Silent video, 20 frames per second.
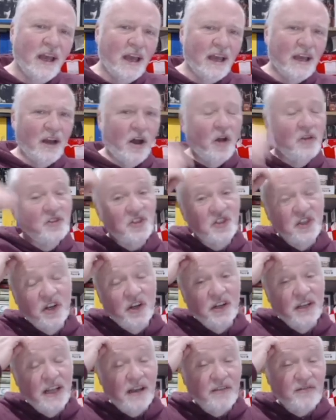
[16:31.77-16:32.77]
Hodgson
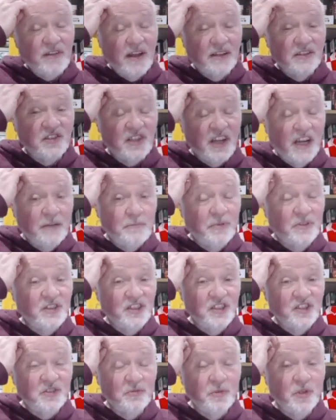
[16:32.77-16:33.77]
on the left-hand side
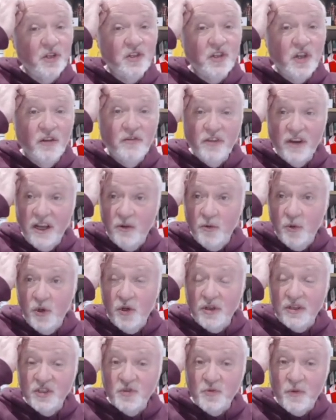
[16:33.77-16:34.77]
put in some good covering
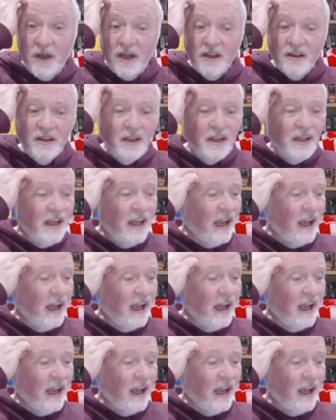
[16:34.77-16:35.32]
work as well.